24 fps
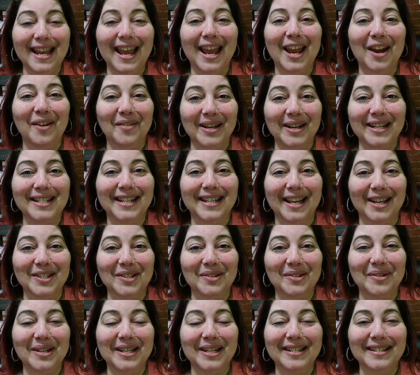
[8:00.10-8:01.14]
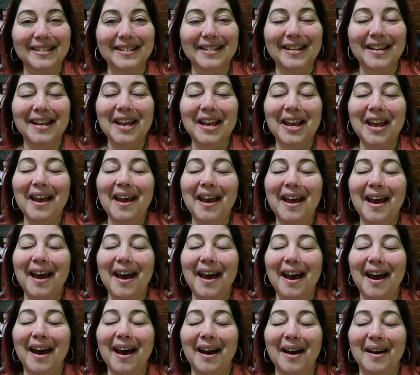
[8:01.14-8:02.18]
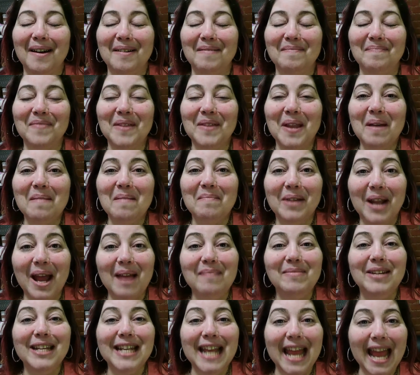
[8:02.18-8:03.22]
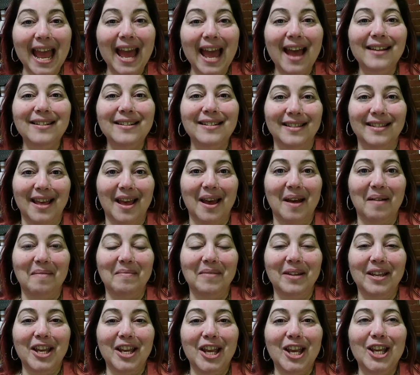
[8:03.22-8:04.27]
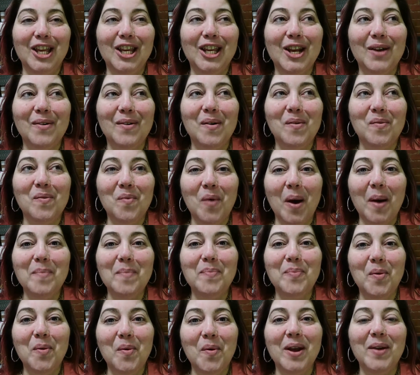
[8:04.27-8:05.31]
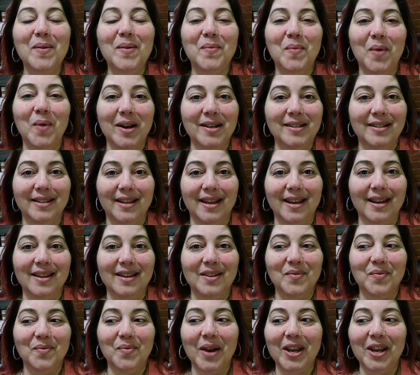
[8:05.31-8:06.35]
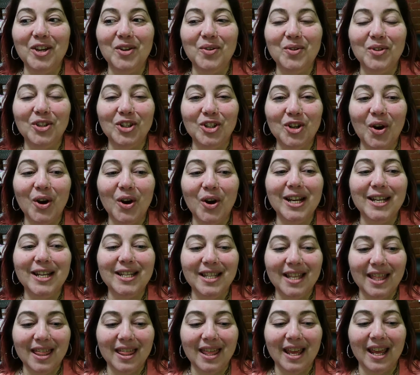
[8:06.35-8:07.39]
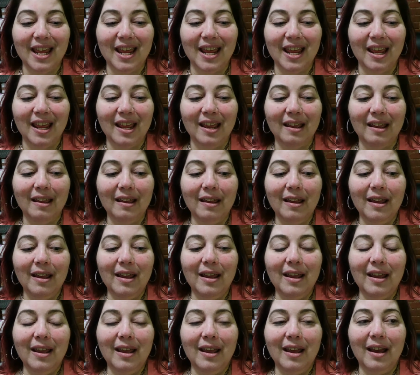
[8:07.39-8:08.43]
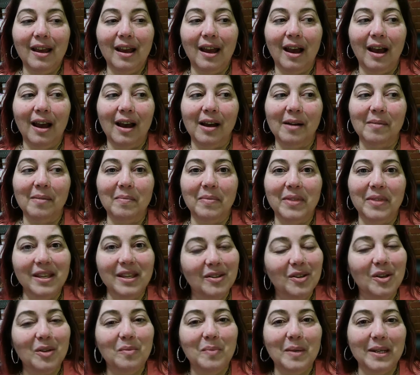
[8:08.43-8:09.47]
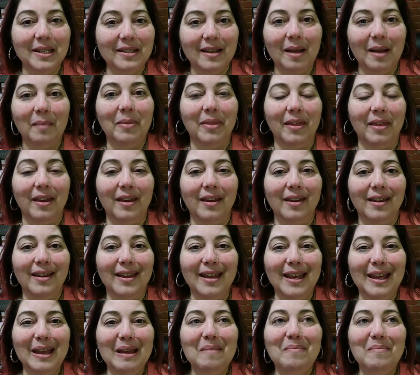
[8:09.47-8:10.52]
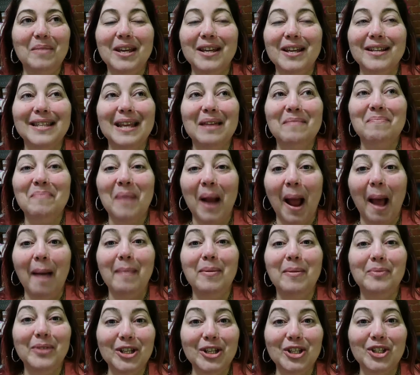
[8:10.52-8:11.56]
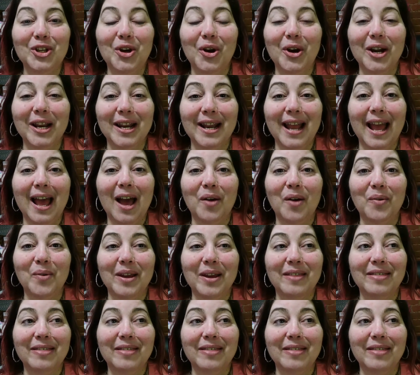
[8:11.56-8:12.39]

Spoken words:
hair accessories. But I'm going to ask them, at what point was it when you started to think this could be something? Because they probably started out